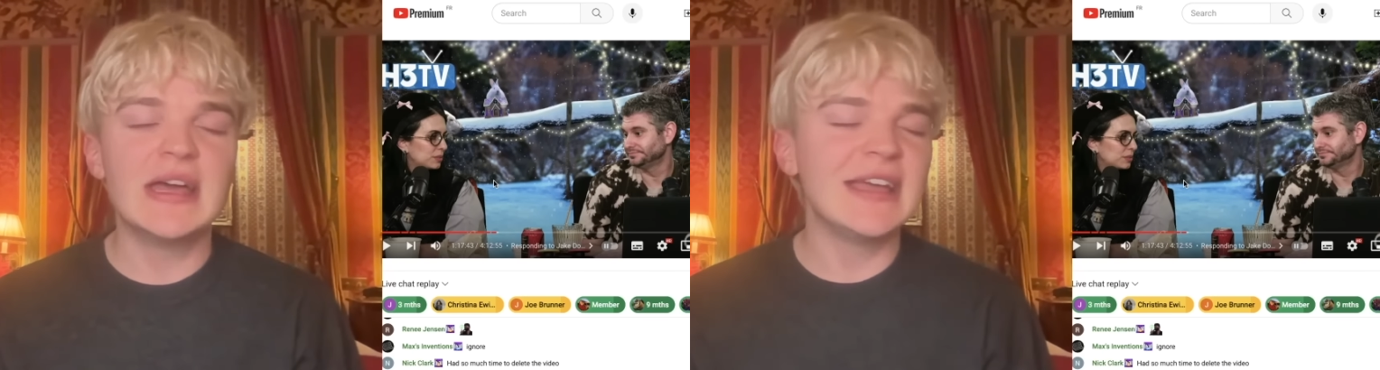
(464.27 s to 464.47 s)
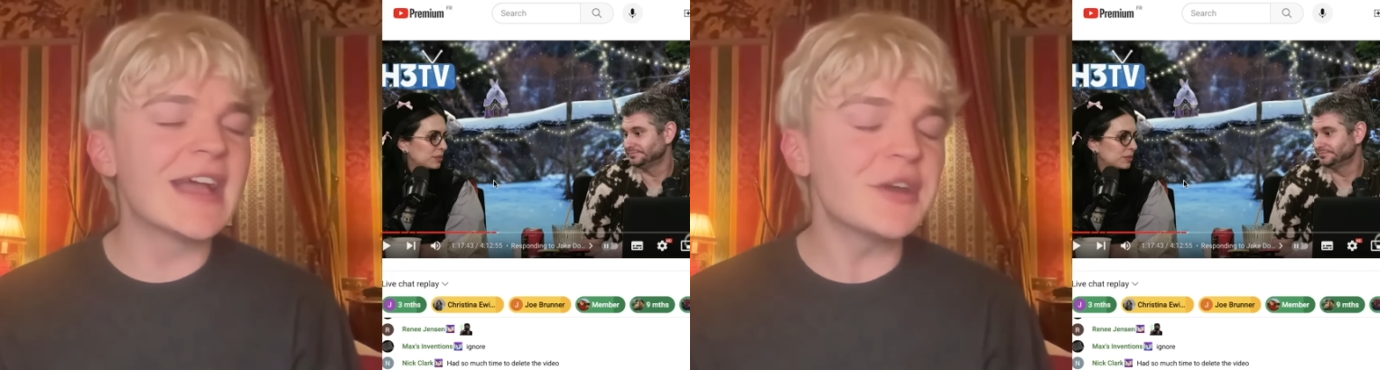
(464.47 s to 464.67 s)

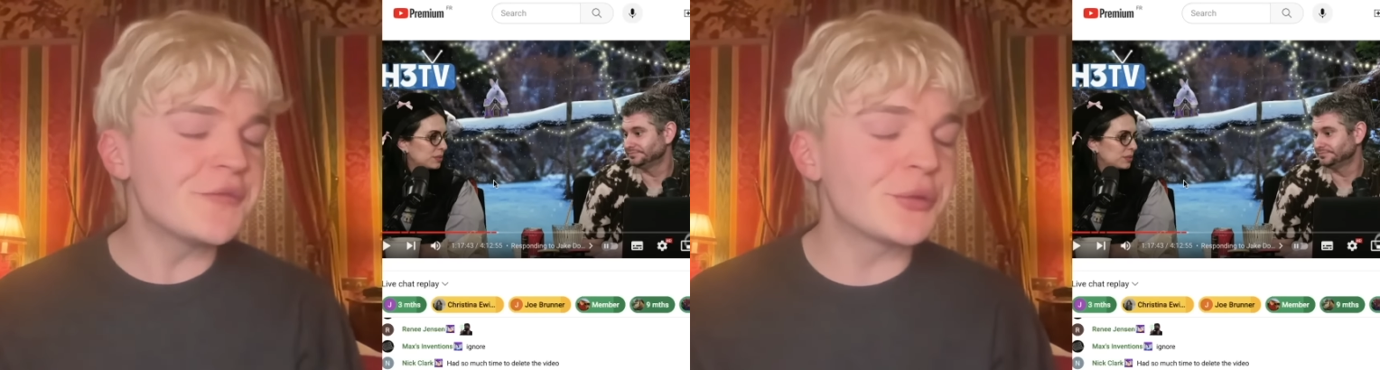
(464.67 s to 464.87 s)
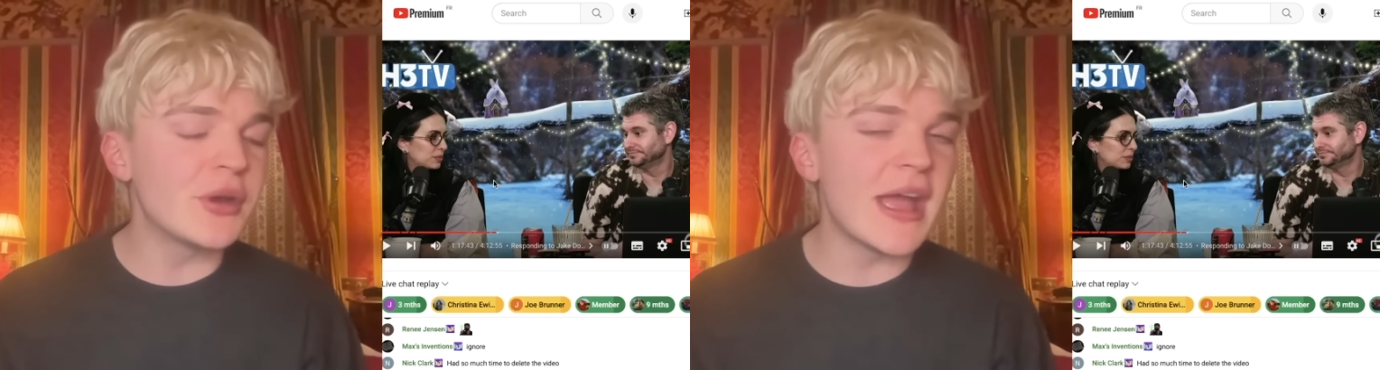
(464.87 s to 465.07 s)
Speaker 1: He kind of
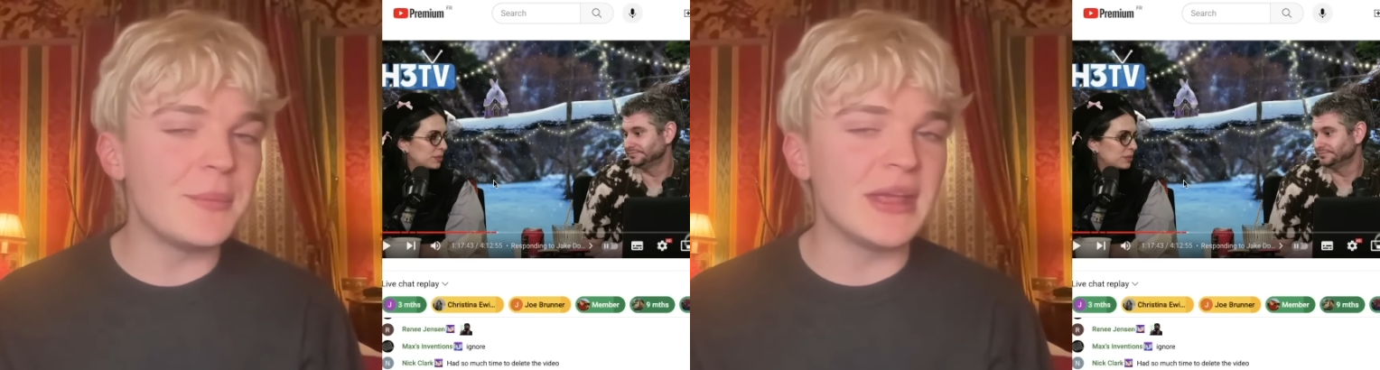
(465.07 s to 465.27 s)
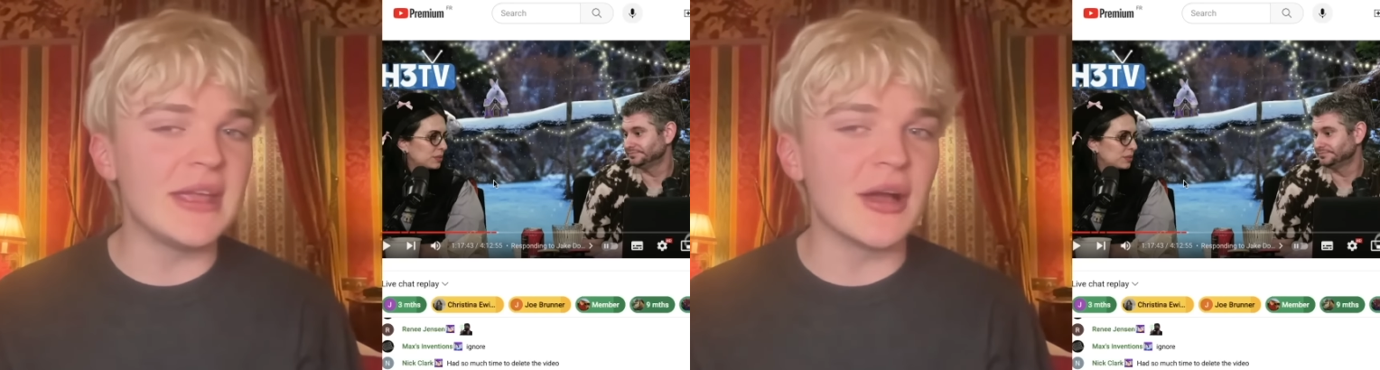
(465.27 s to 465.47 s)
threw
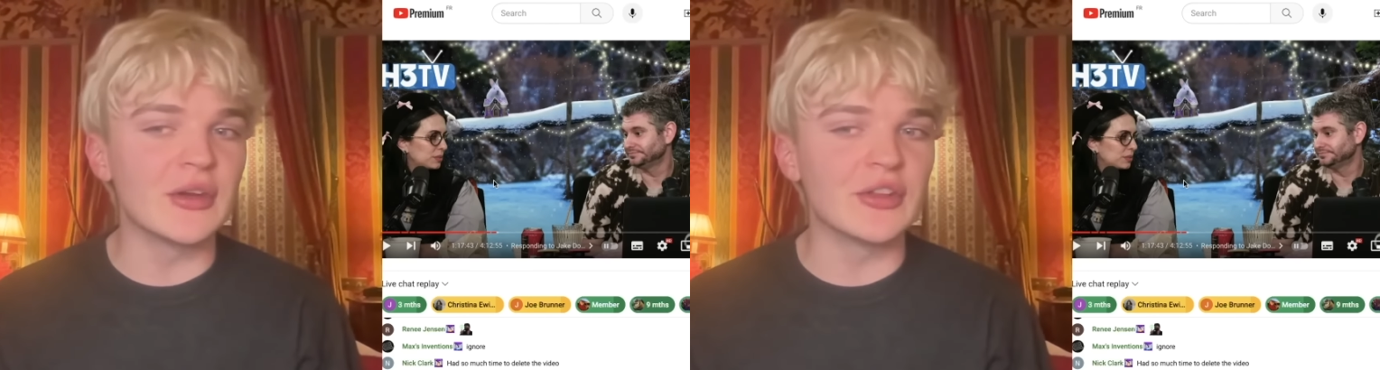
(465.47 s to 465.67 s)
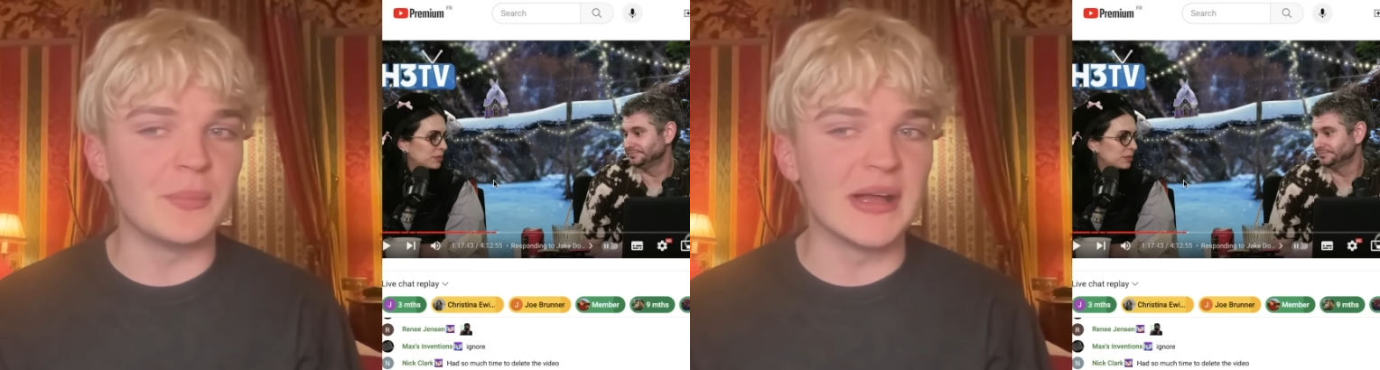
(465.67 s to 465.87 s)
AB
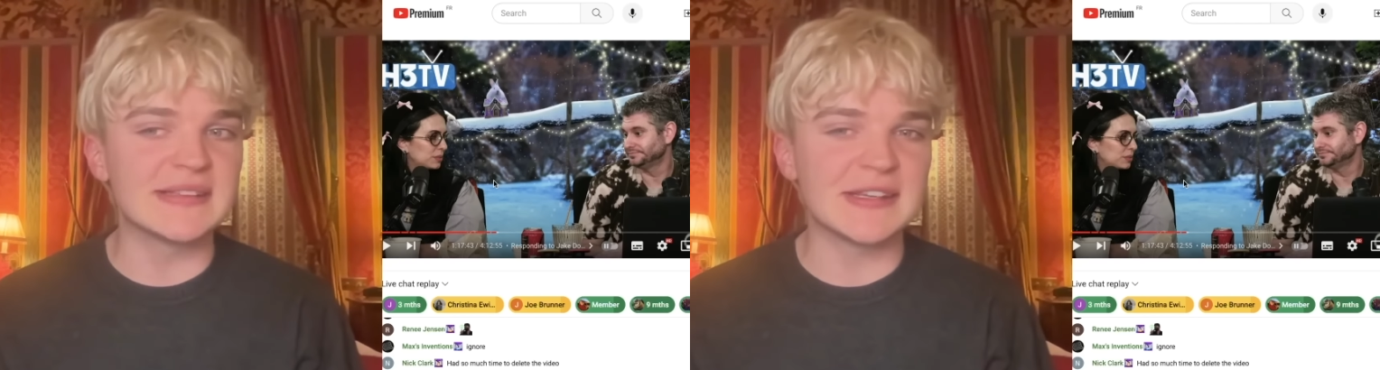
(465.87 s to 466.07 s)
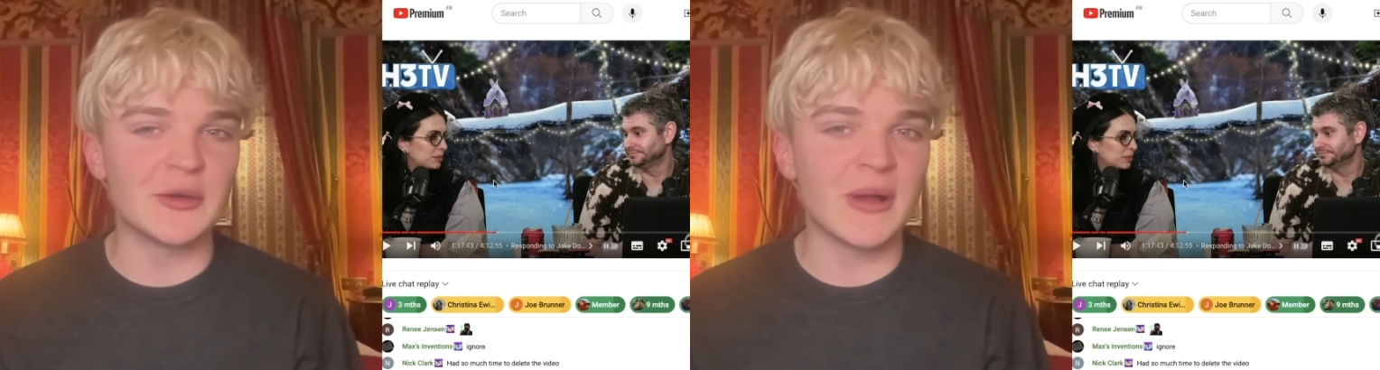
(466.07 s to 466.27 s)
under the
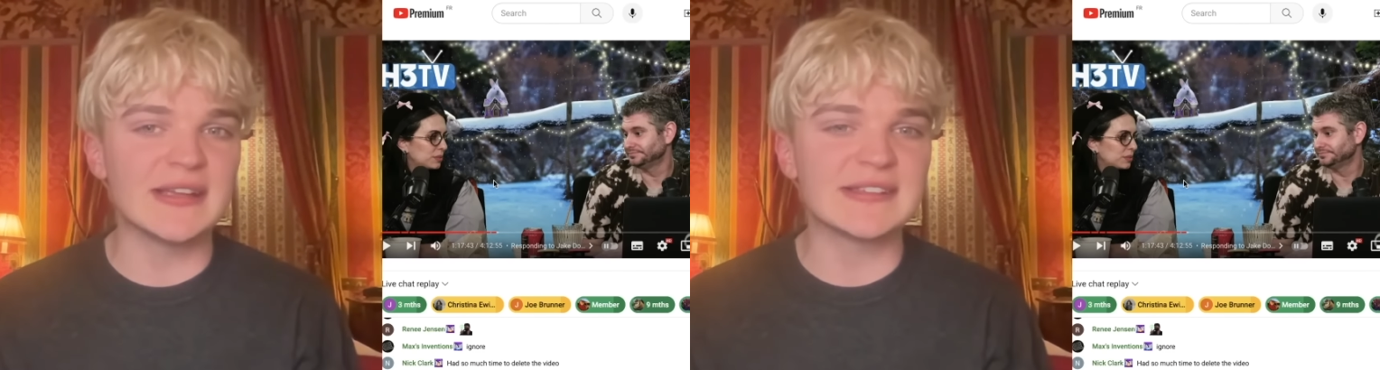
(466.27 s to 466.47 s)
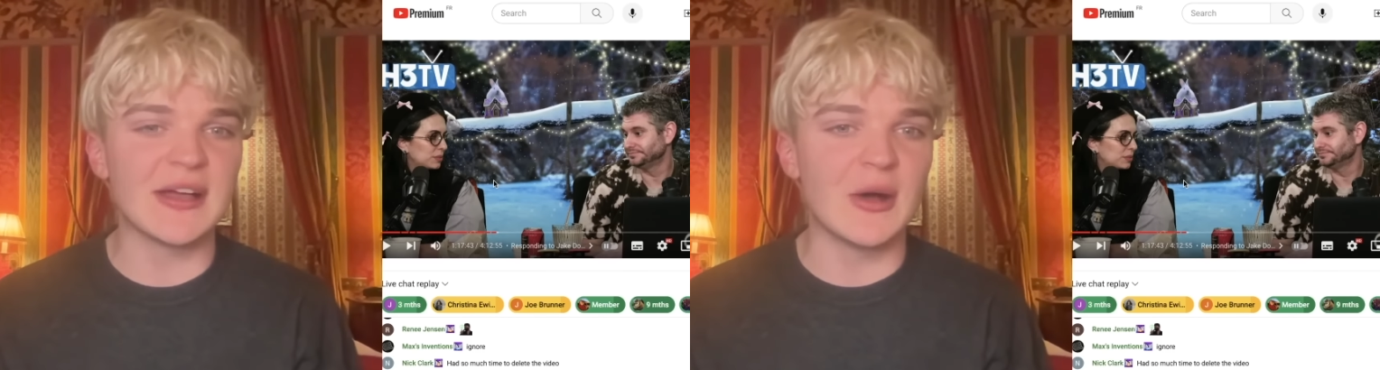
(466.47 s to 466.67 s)
bus in a
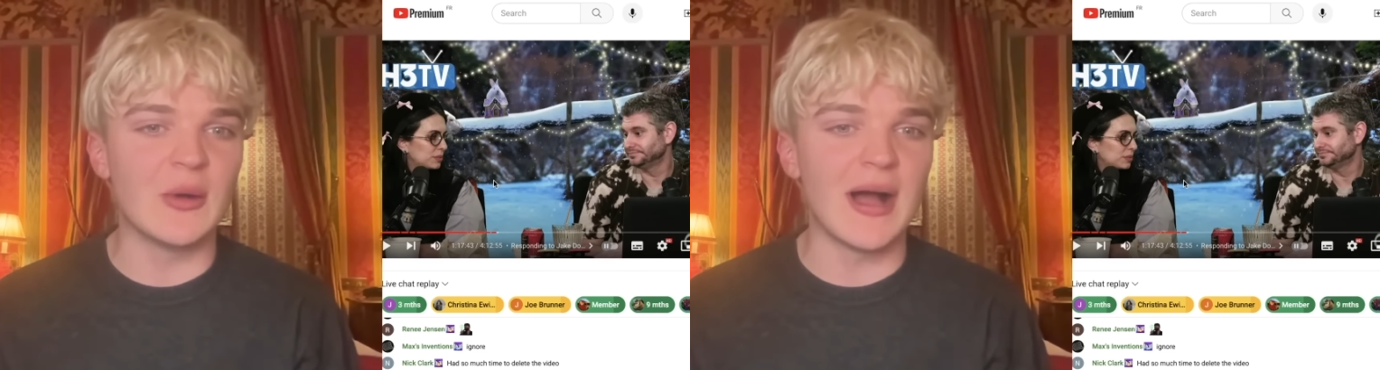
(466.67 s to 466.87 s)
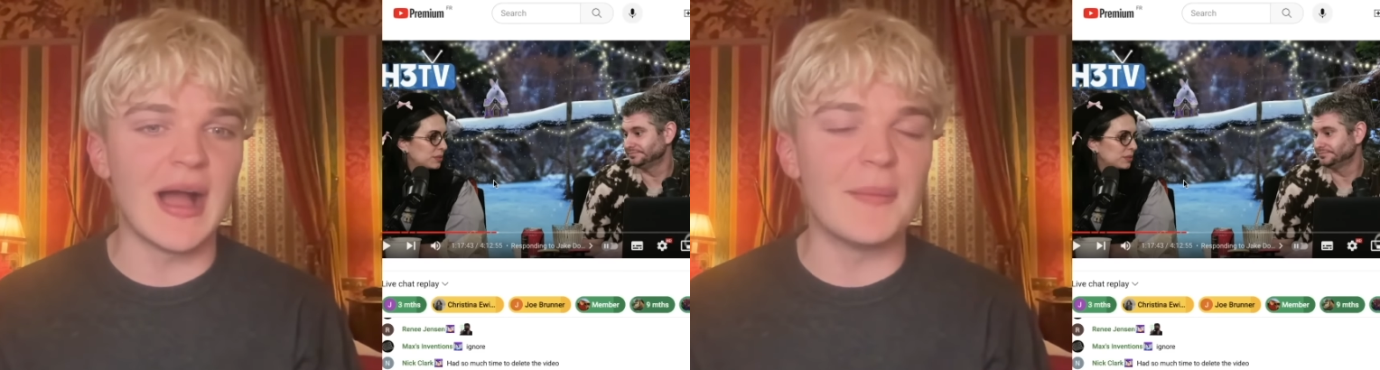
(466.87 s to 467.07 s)
way,
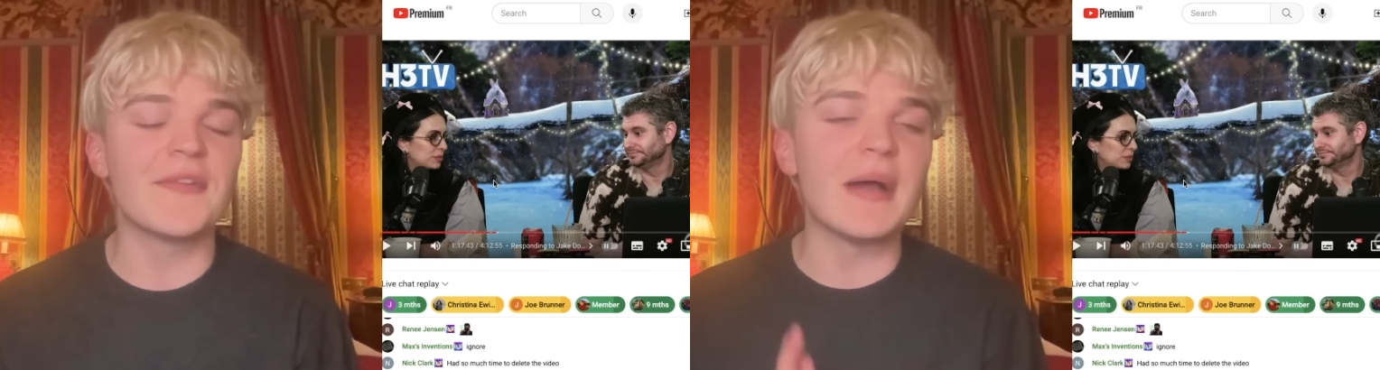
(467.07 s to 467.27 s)
so I'm,